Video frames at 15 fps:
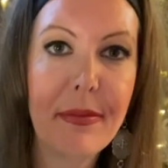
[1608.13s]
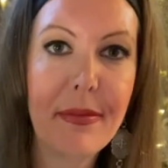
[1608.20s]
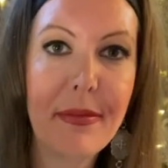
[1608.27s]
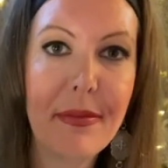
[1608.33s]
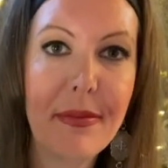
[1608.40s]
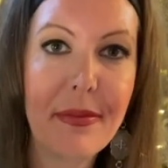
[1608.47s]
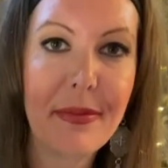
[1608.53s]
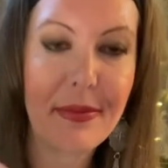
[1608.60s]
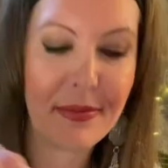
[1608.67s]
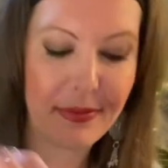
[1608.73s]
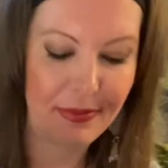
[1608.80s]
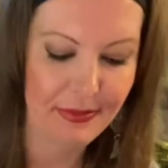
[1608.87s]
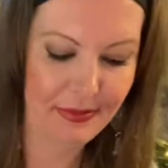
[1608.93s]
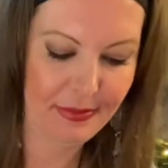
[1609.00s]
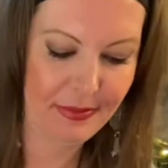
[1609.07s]

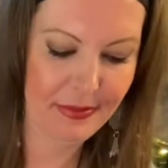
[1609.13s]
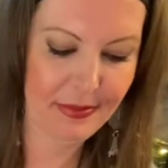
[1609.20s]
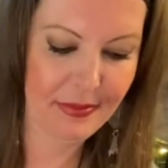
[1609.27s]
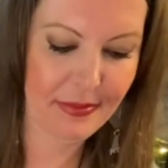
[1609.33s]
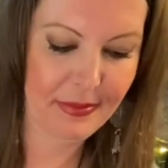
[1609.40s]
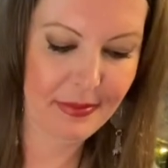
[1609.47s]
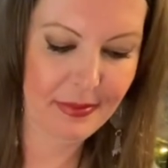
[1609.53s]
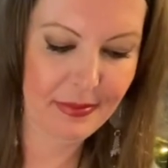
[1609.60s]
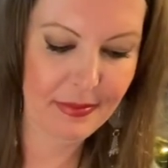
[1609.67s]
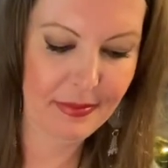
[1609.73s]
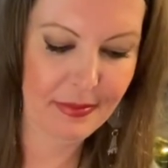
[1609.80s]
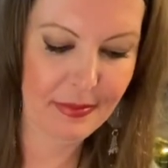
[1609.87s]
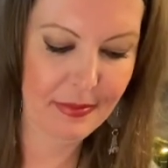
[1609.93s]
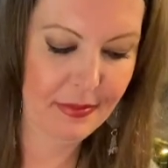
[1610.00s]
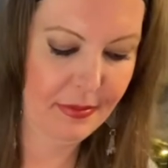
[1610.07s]

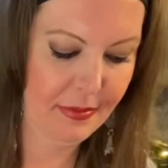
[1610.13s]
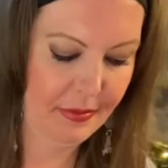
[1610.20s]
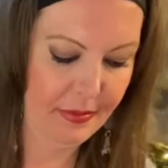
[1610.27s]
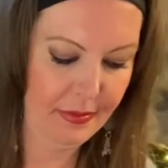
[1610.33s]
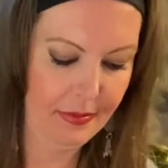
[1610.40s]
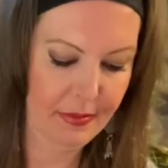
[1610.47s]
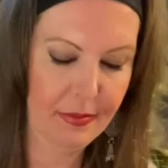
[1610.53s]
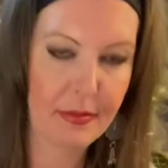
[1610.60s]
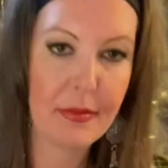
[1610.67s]
(no one is talking)